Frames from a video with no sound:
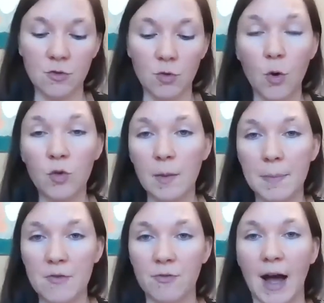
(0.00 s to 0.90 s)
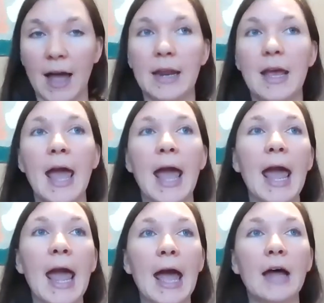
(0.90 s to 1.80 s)
So those will be fun.
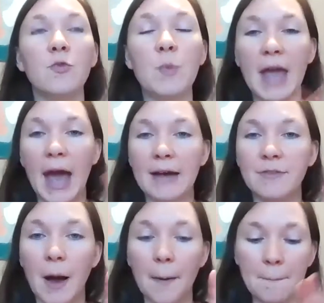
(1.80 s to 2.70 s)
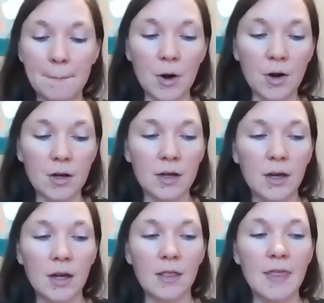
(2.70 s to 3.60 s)
And we have a book
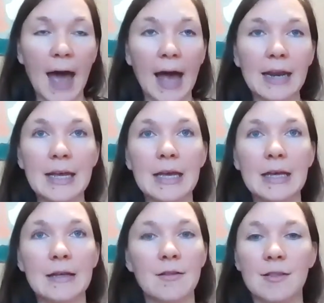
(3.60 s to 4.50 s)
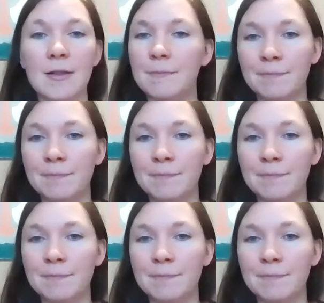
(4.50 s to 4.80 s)
that is,